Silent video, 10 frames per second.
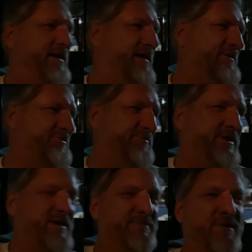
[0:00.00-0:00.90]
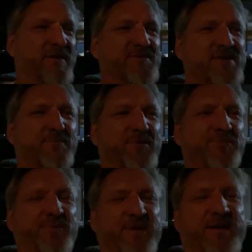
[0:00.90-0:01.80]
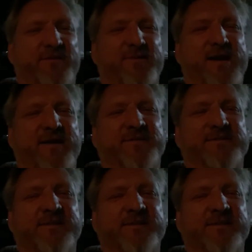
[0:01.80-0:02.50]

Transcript: I should be coming on somewhere between 8 or 9,